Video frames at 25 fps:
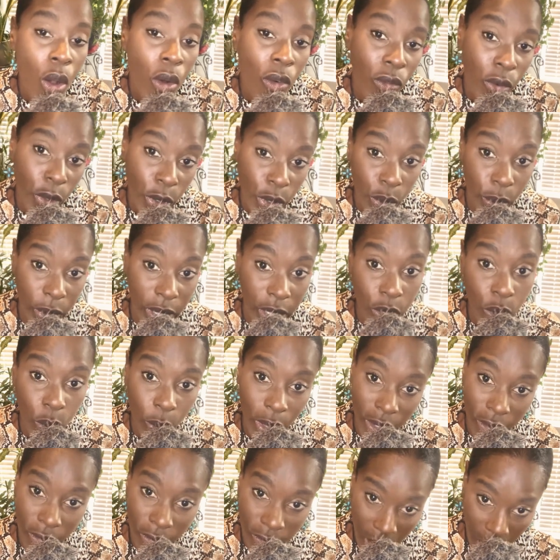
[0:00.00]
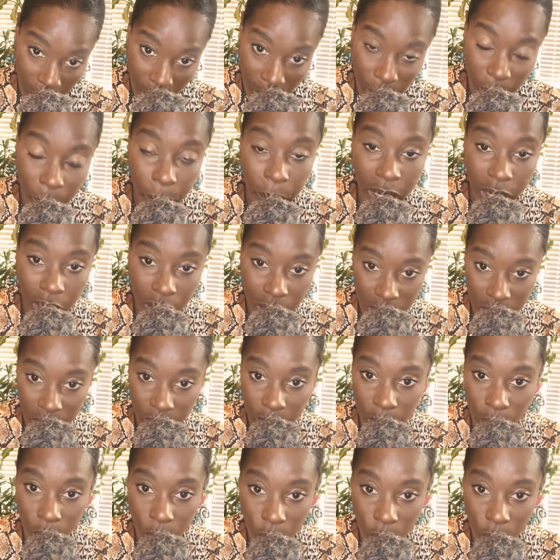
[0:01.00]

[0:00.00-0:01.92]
for 2025 because of the